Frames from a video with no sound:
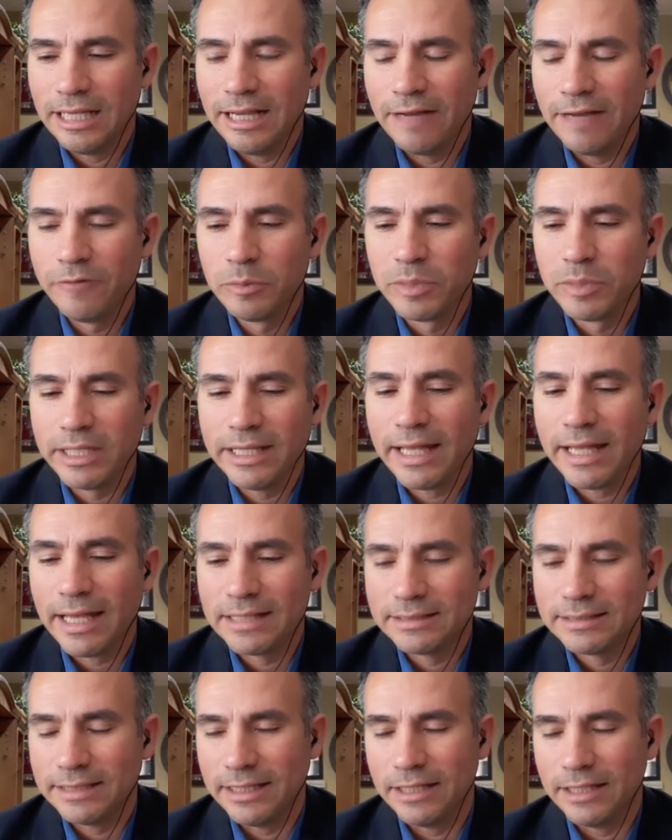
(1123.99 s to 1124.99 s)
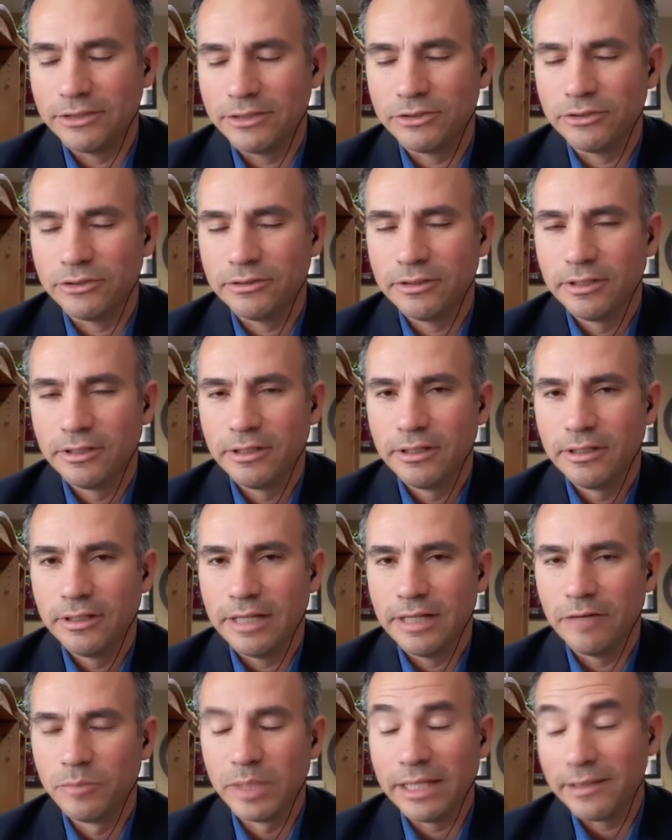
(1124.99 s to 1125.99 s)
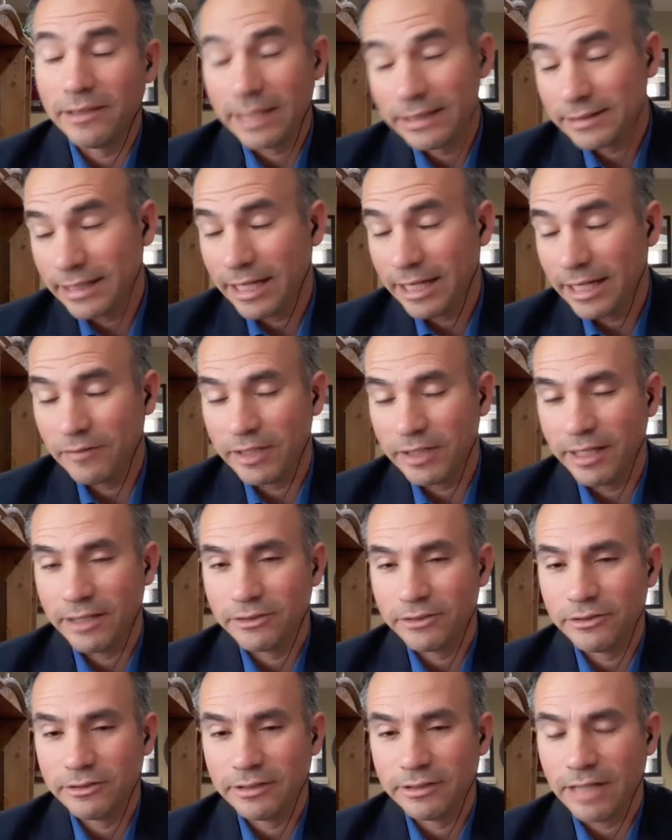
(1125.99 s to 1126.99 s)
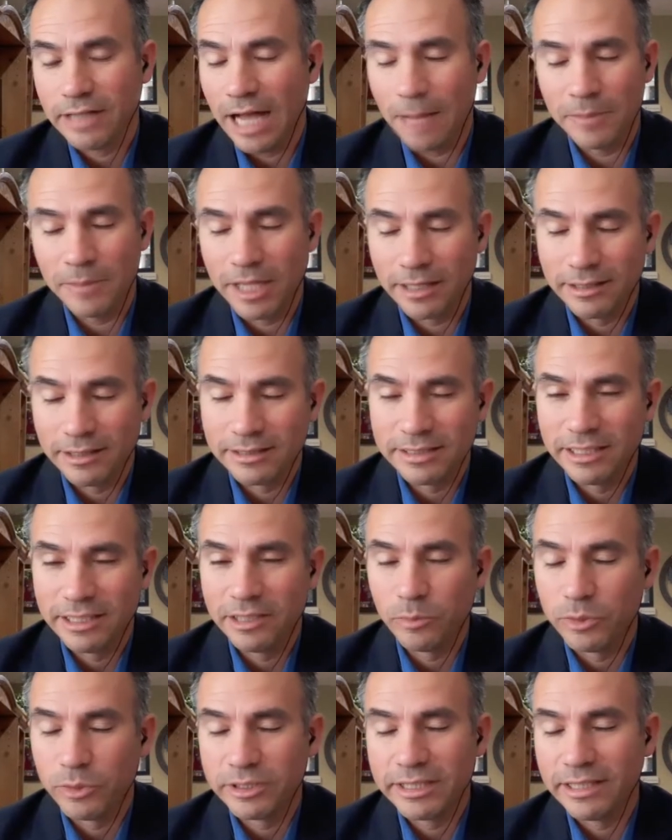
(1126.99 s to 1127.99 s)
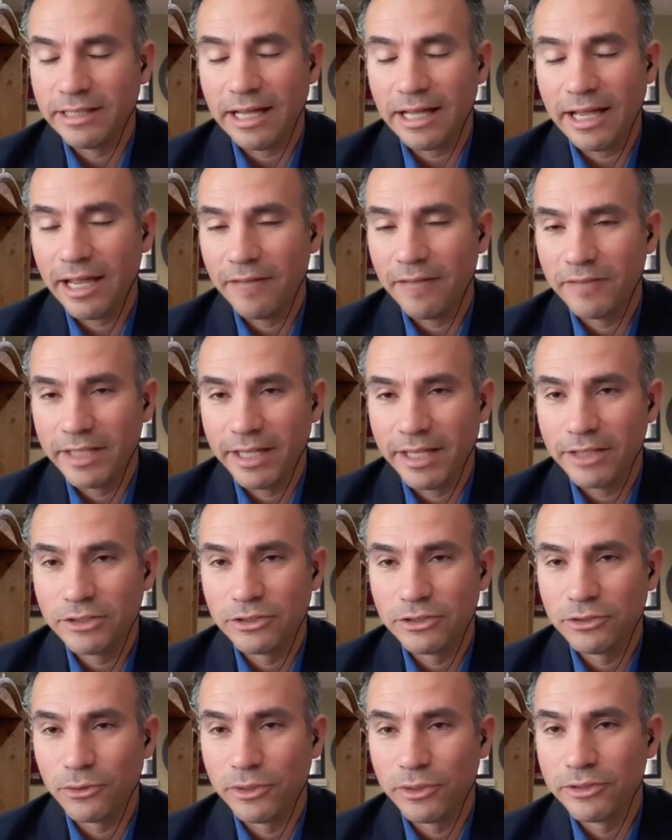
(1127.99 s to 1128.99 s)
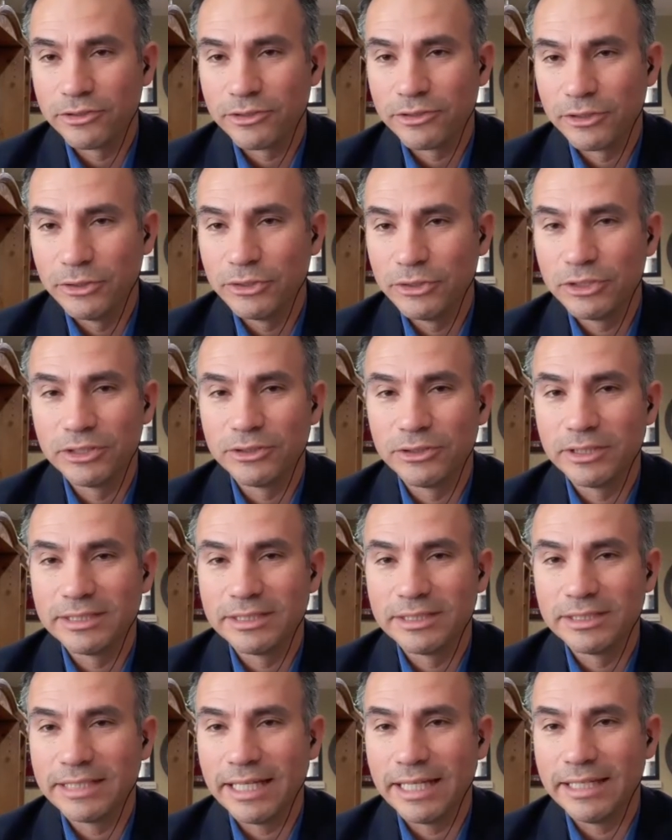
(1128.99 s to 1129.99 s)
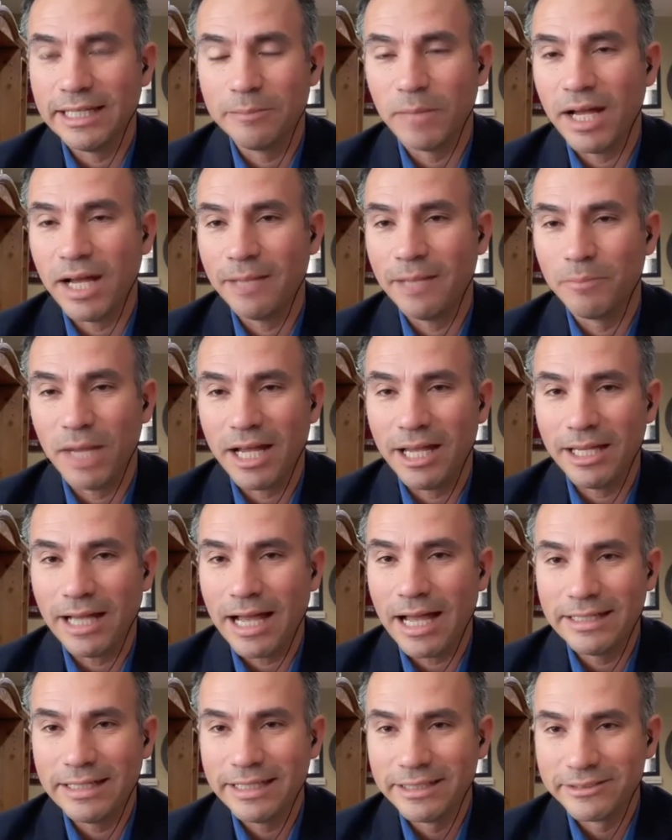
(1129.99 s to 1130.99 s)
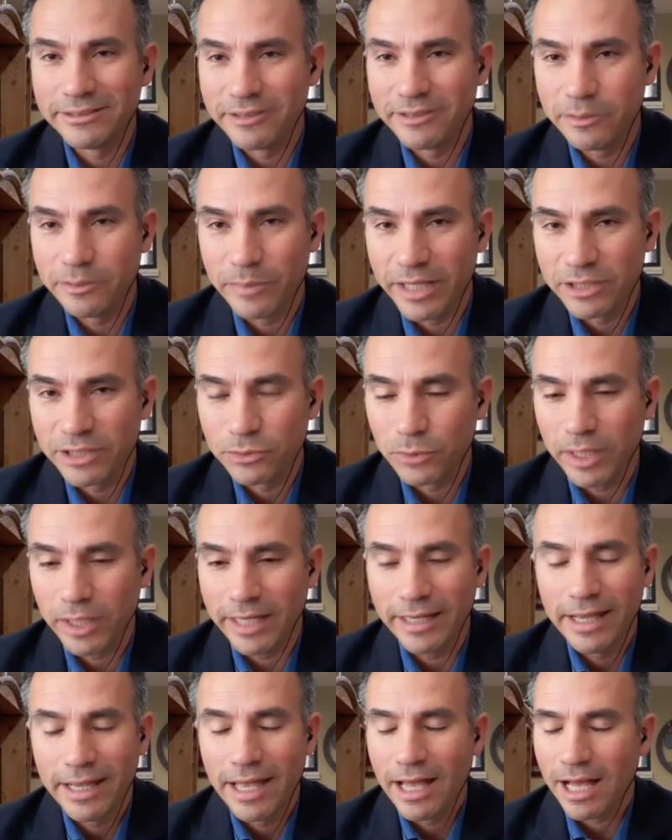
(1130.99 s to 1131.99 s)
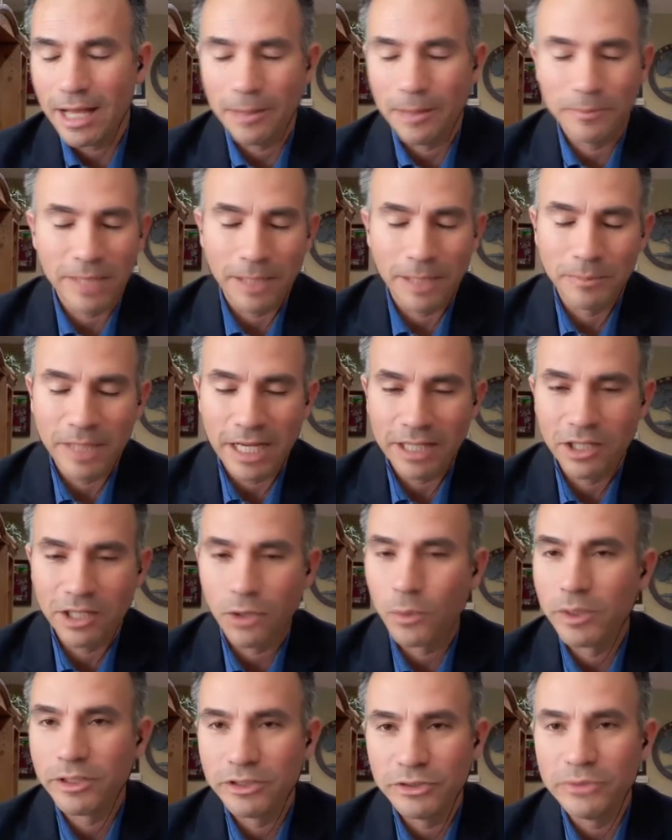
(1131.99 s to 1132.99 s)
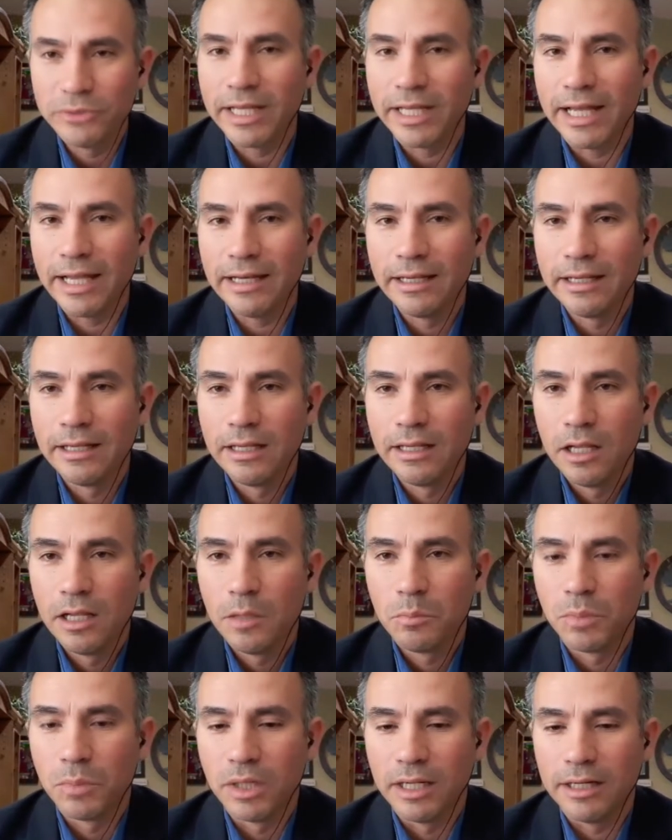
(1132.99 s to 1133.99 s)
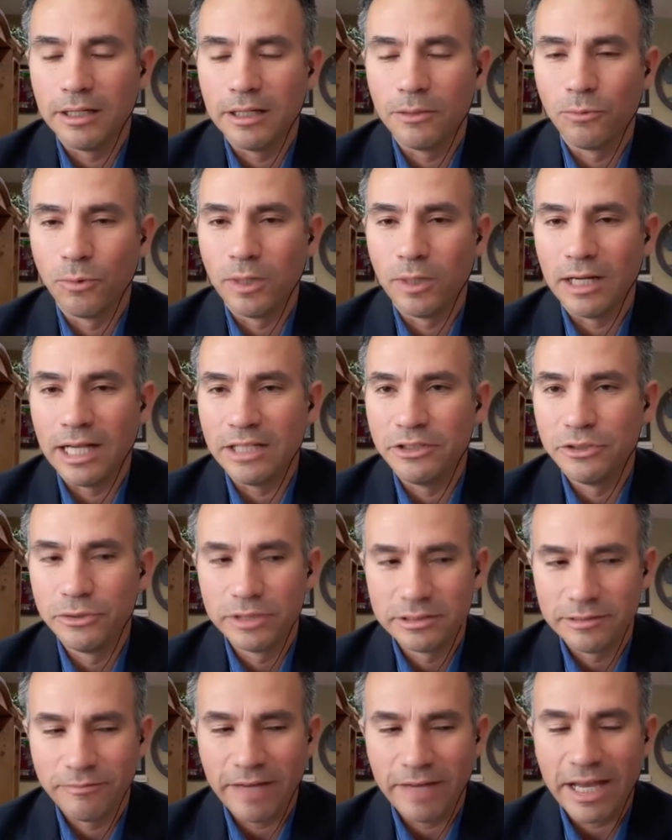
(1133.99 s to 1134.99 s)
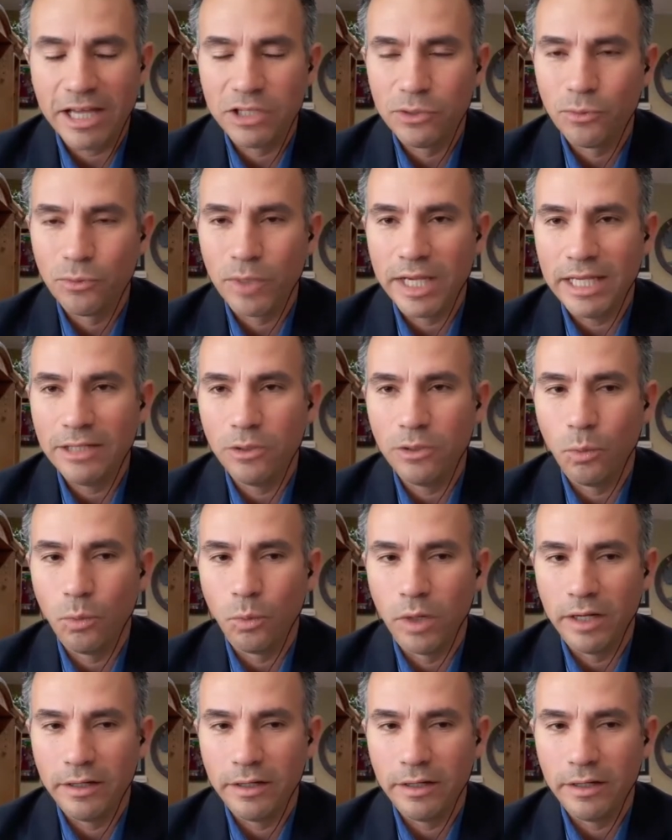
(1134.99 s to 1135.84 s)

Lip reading: everybody has the answer. Everybody thinks they have the answers. I'm not going to sit here and pretend I have the answers or the solutions, or say that my ideas are the best way. I'm not going to do that. But what I do is evaluate